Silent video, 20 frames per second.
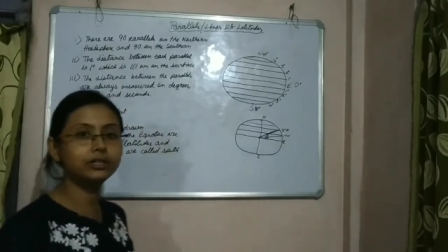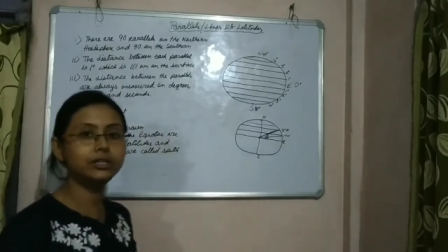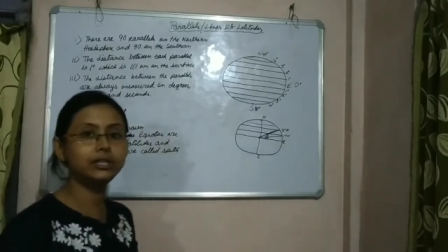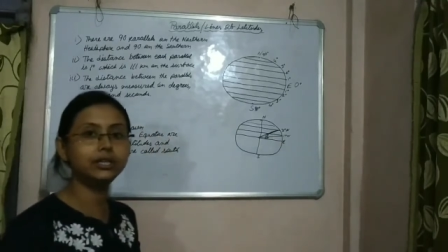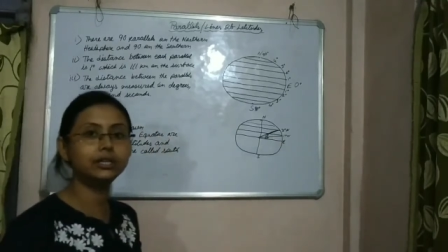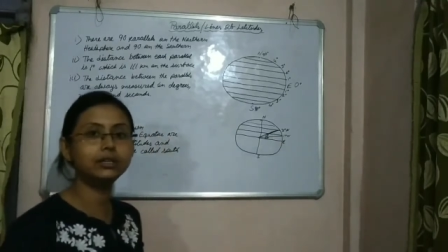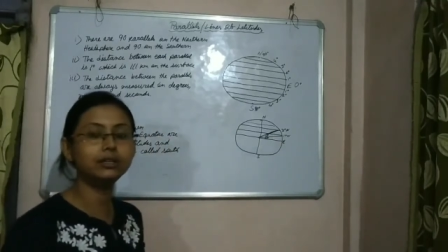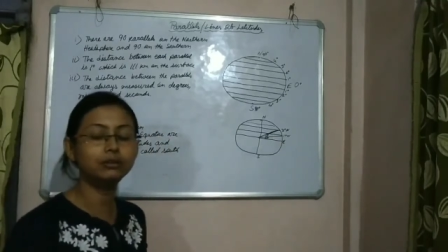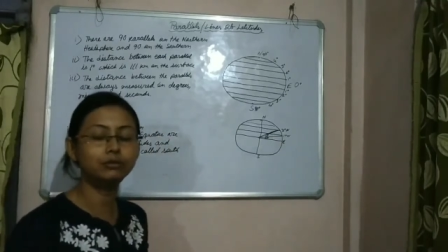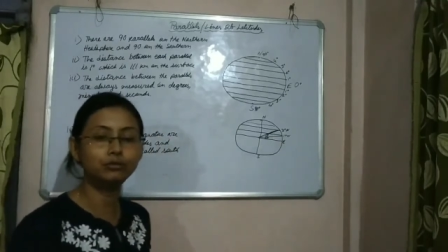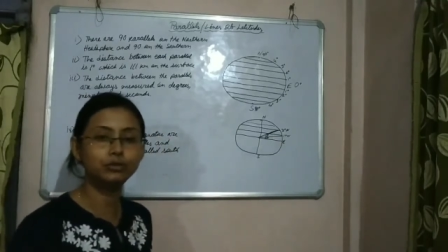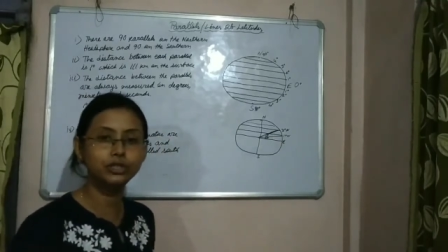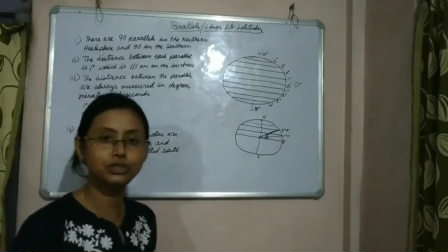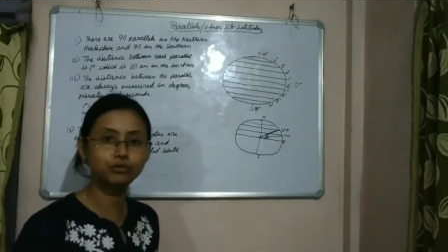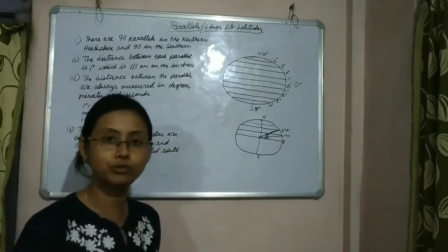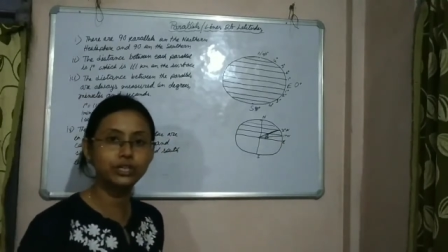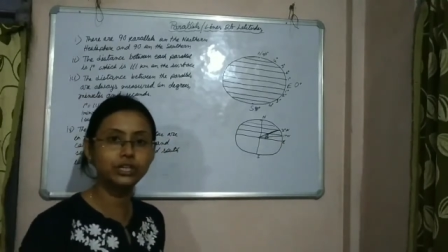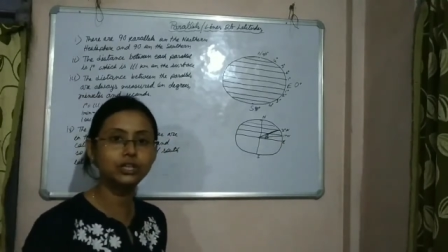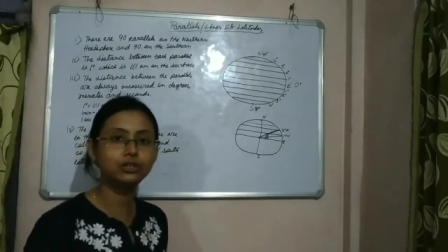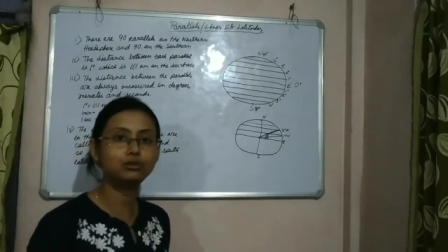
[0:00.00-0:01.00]
thing which
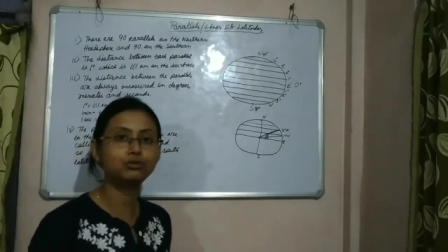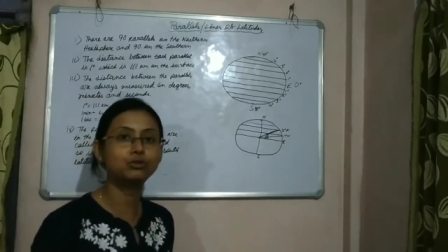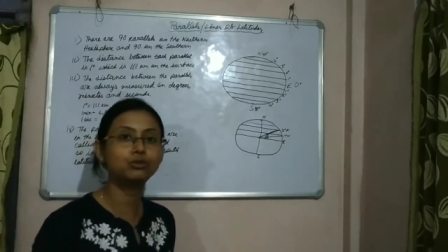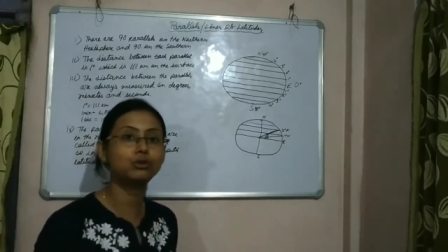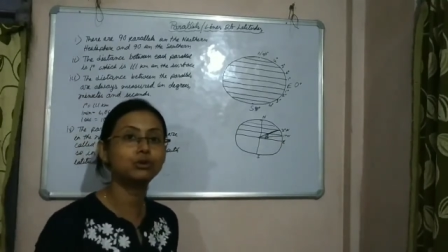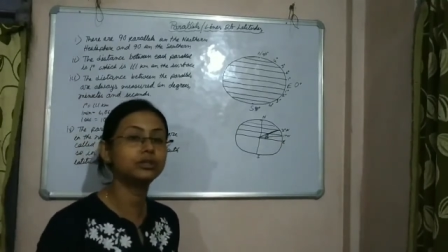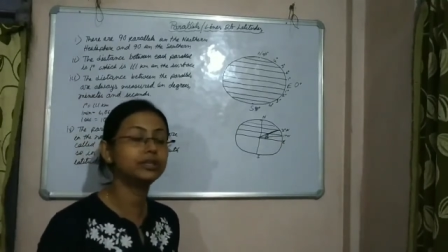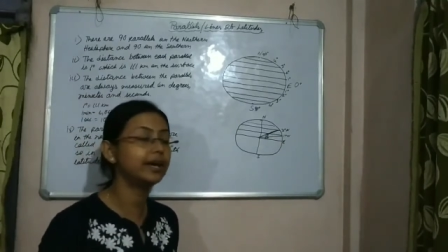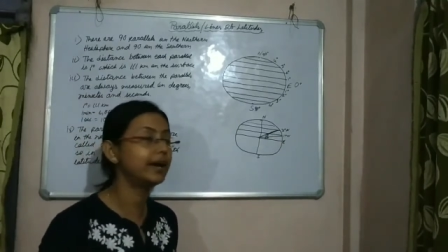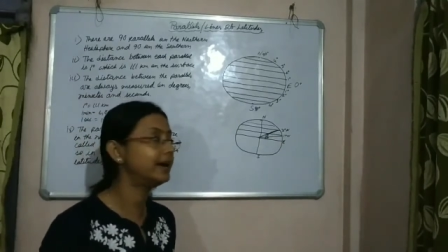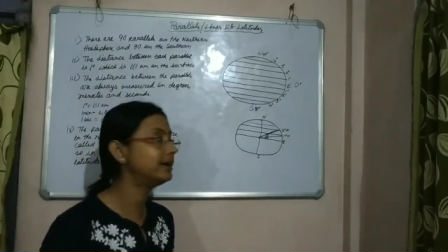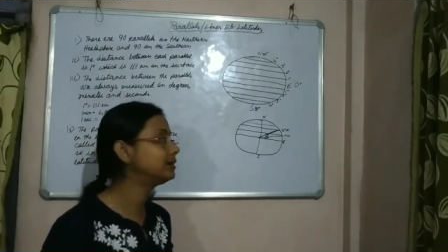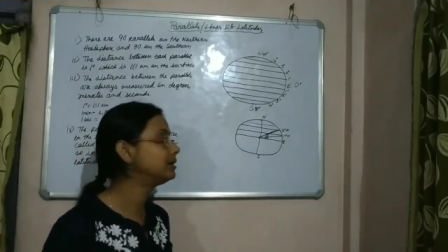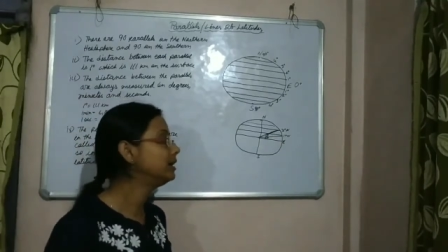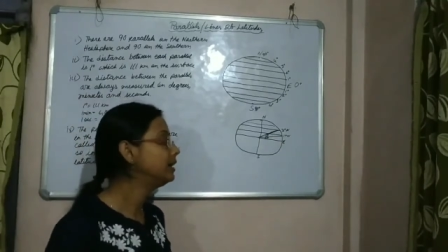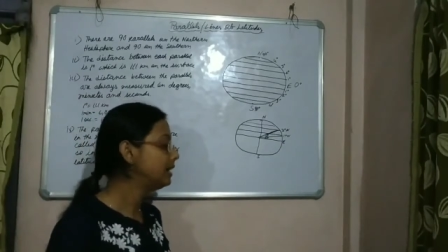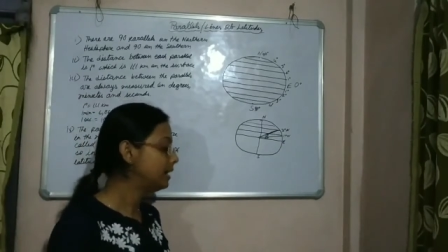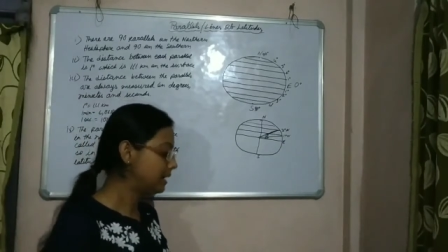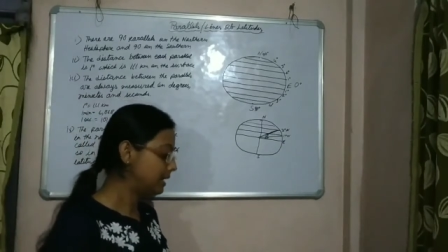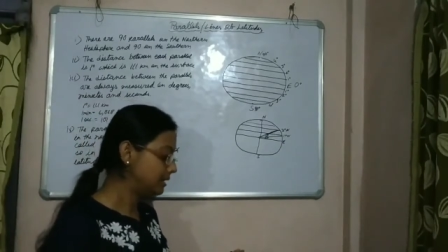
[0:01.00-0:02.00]
we need to know, that
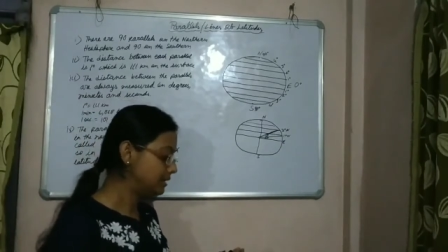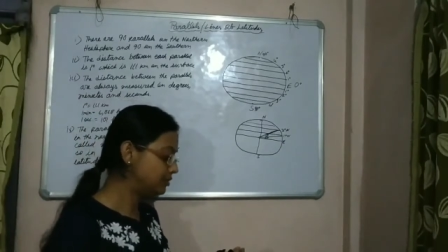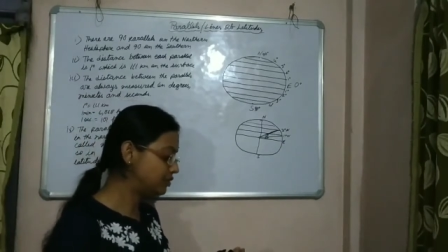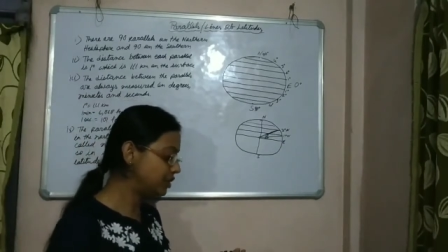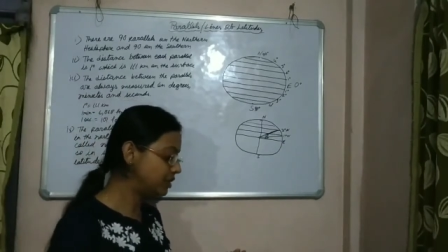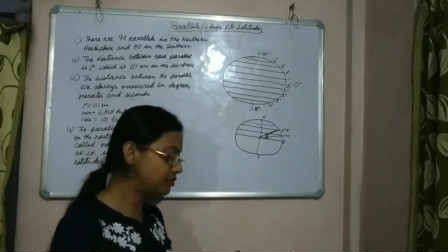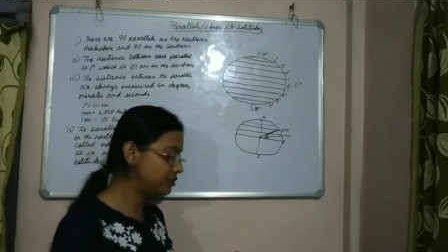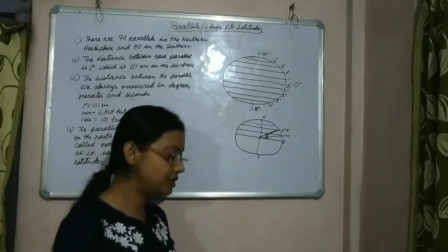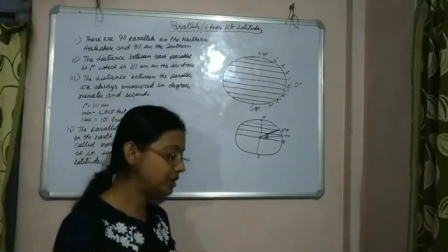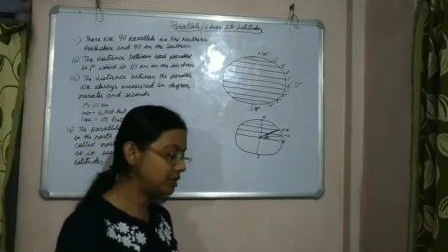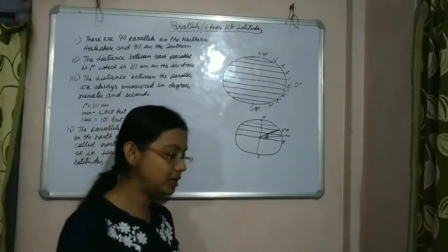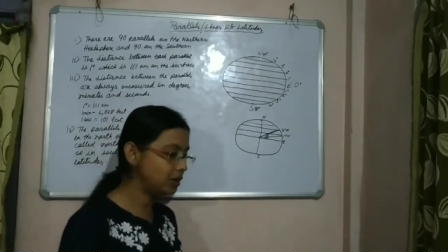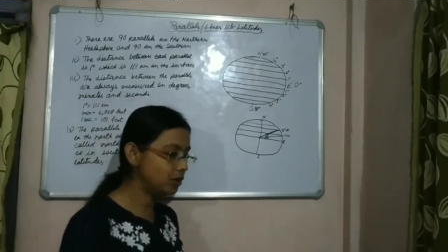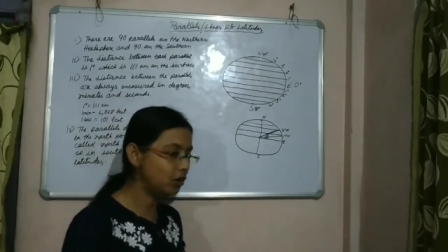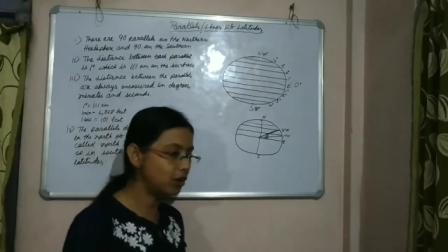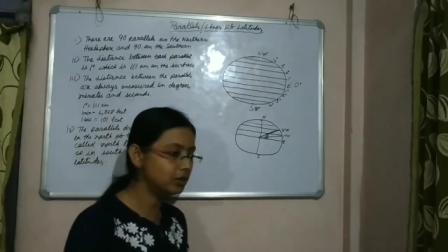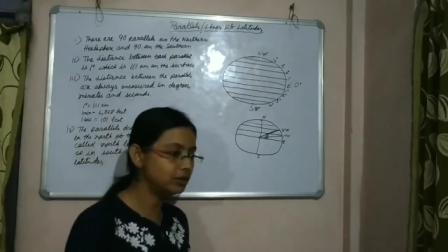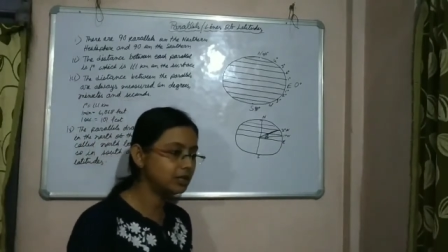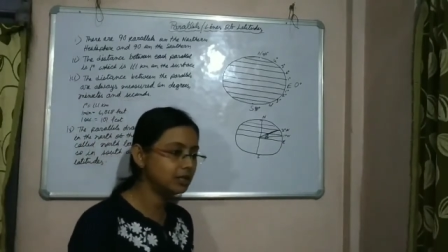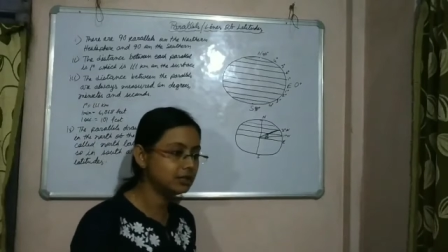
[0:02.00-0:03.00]
generally
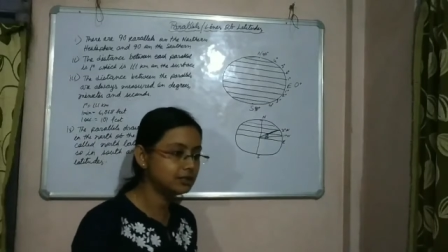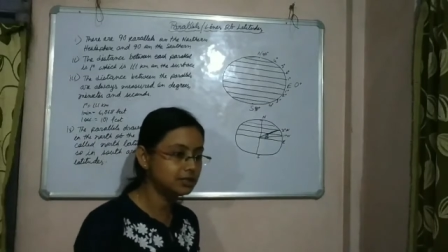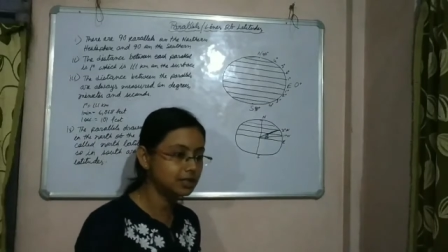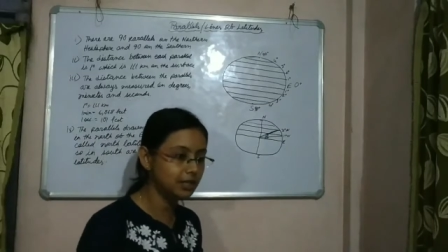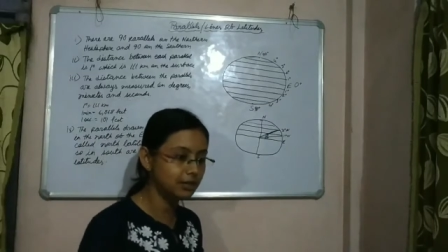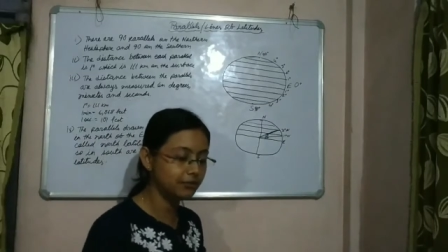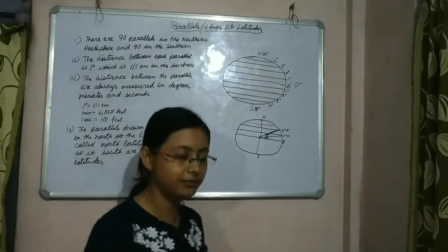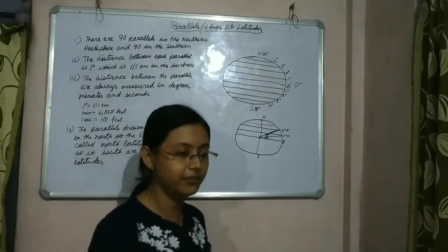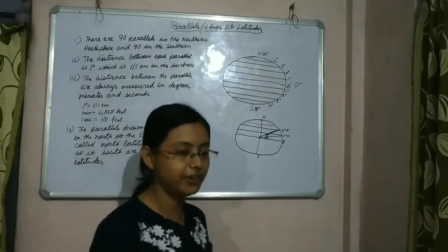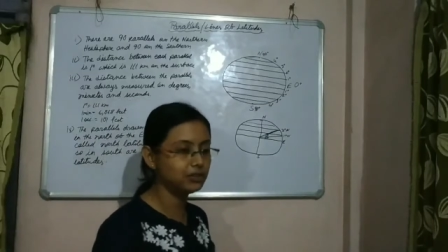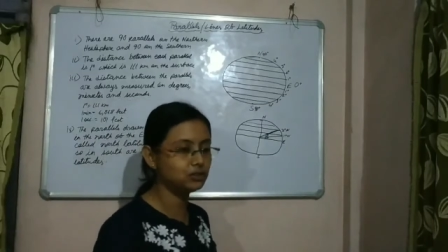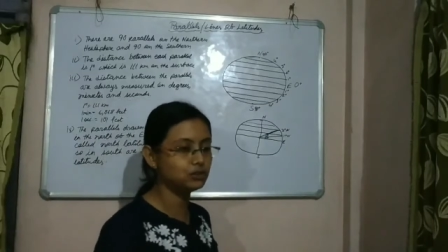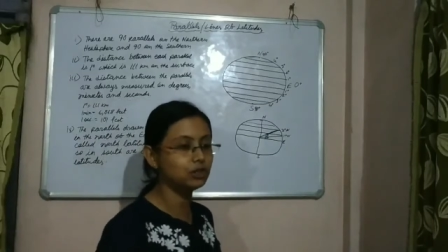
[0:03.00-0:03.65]
on the surface,